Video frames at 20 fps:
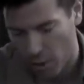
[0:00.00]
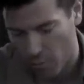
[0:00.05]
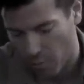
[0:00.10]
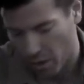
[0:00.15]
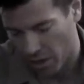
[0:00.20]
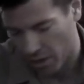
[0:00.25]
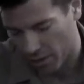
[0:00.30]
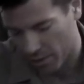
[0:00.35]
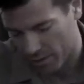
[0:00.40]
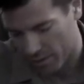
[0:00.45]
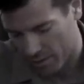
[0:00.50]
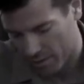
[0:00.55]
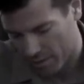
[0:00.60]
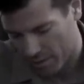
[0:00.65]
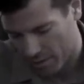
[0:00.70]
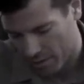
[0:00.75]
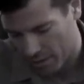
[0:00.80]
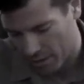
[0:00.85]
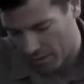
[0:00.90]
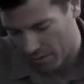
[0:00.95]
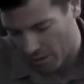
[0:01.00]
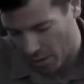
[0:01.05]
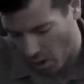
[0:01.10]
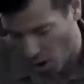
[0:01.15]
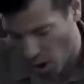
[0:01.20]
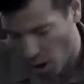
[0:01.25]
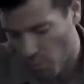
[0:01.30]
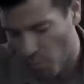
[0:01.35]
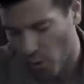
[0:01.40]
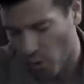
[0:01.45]
But if there
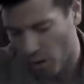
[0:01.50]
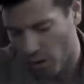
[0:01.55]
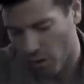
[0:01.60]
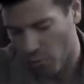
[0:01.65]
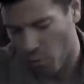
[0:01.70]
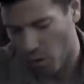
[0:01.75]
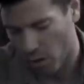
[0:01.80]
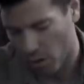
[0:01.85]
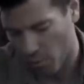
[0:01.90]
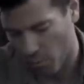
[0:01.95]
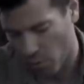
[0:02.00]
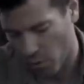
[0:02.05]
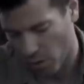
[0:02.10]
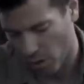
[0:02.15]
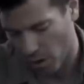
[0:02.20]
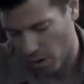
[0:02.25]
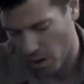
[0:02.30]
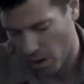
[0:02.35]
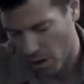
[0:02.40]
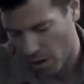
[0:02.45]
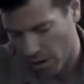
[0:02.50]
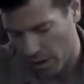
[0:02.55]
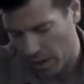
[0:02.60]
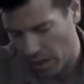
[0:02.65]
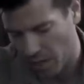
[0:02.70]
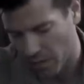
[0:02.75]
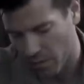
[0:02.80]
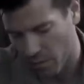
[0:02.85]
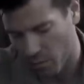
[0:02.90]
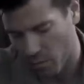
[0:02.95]
are one or more,
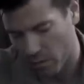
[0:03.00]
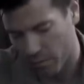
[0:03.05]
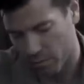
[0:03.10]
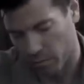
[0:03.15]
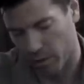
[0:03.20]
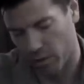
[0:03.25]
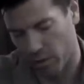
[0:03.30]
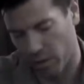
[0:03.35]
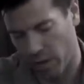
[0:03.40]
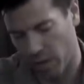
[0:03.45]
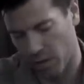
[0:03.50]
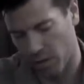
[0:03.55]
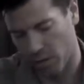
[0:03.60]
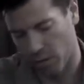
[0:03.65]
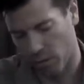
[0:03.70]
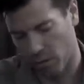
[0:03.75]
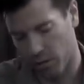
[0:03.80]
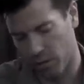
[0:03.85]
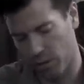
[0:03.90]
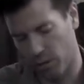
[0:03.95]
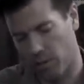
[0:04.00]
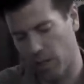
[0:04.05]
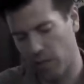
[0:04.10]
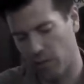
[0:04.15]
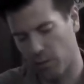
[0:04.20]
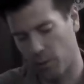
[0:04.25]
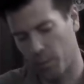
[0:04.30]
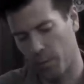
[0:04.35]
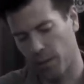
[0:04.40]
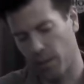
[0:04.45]
each of them moves 1 location towards you.
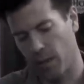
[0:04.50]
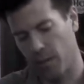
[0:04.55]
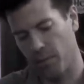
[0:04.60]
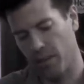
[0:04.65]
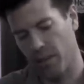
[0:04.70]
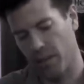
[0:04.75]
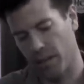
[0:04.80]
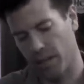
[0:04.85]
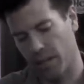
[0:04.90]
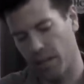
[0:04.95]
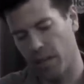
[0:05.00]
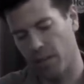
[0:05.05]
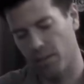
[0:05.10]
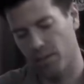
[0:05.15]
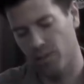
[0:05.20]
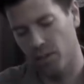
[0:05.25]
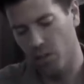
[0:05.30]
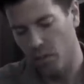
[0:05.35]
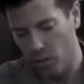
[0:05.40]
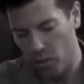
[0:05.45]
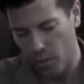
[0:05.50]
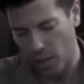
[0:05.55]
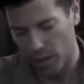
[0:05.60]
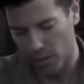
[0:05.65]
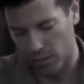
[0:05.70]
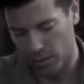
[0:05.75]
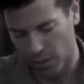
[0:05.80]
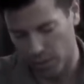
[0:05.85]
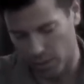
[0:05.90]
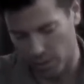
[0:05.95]
Each criminal enemy that engages you
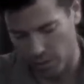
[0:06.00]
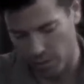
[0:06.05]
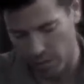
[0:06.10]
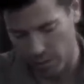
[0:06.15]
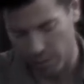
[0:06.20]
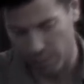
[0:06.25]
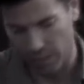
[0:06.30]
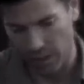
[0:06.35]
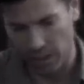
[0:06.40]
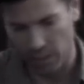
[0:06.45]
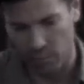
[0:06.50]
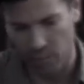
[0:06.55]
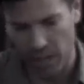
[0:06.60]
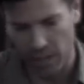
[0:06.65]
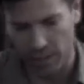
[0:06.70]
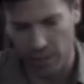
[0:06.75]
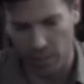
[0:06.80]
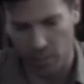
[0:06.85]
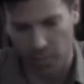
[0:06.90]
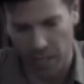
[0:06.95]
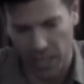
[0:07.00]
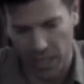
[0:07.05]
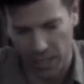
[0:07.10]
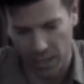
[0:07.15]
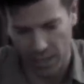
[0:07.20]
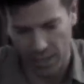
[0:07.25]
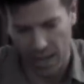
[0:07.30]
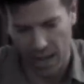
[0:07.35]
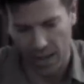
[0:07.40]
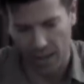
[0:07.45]
as a result of this effect makes an
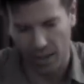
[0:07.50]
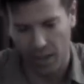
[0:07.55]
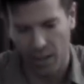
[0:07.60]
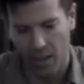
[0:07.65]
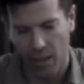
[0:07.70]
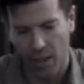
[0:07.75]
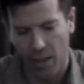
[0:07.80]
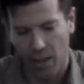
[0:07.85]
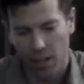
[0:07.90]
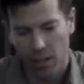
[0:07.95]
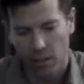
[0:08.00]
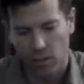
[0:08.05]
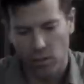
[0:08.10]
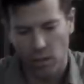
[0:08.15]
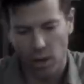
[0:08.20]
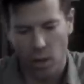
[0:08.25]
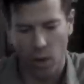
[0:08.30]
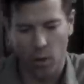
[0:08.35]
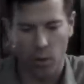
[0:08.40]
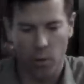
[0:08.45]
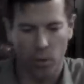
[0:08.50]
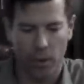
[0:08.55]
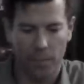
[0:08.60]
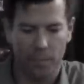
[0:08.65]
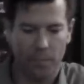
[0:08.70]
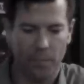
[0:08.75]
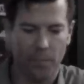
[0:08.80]
immediate attack. So...